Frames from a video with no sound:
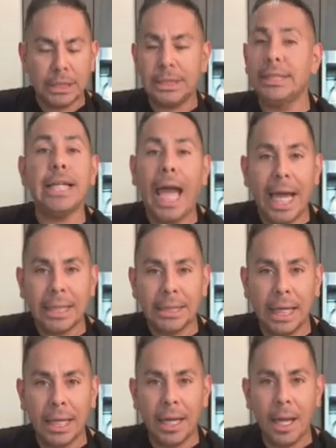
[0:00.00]
Dead,
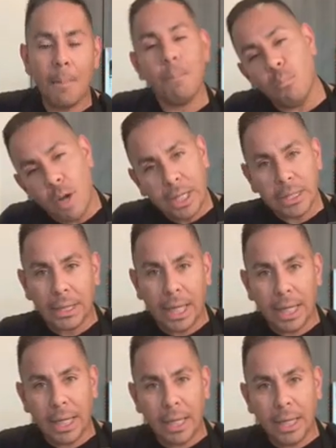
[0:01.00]
muerte,